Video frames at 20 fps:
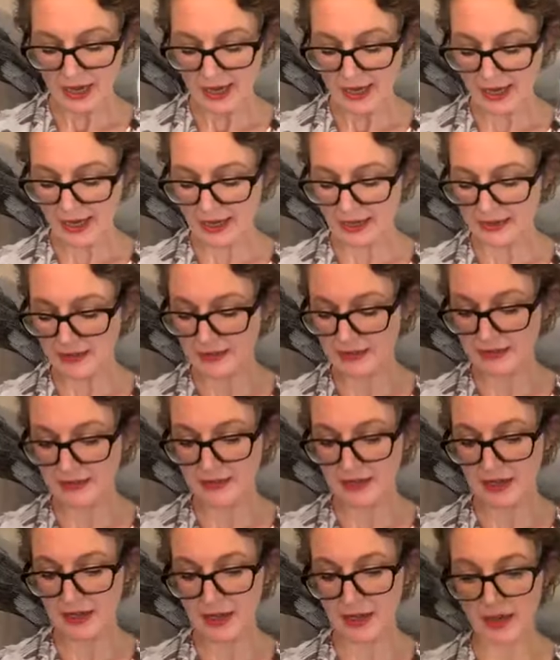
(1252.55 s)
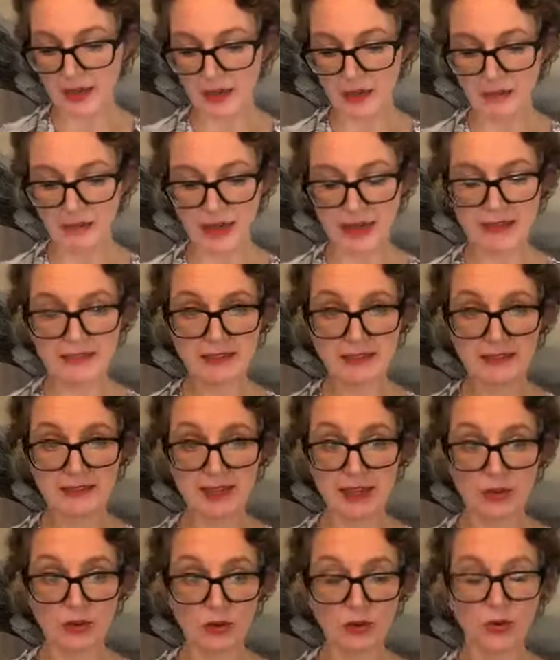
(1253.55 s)
And as I
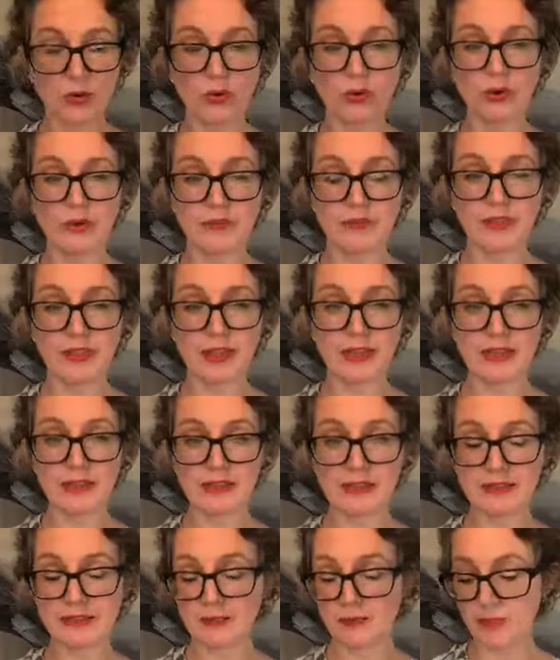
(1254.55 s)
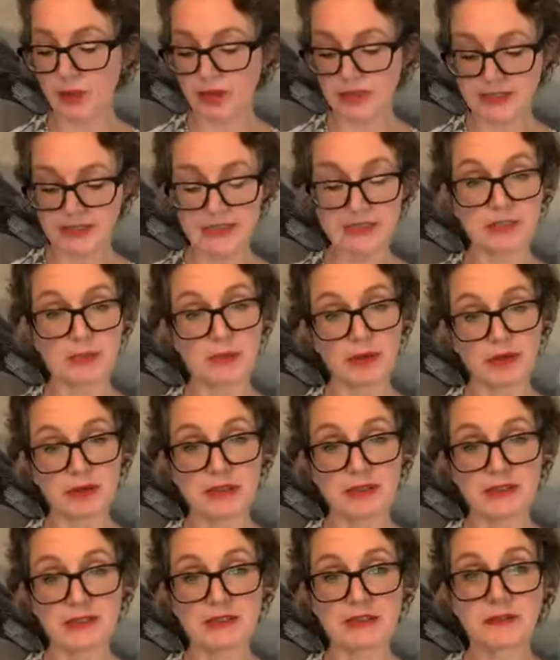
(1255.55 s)
said, all of these
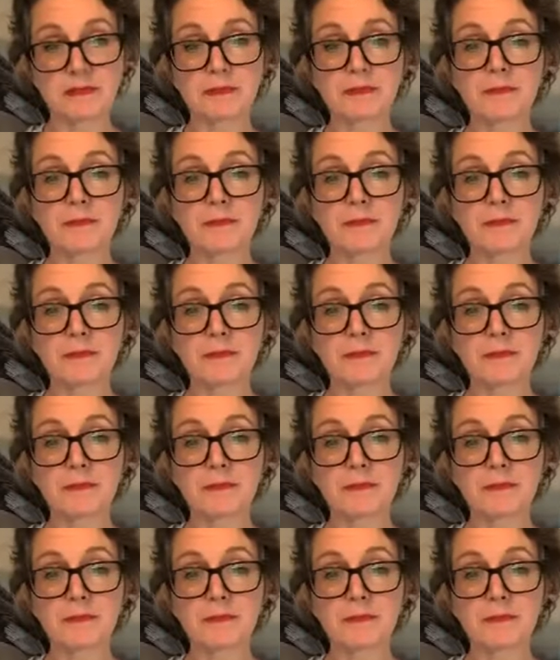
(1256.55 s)
participants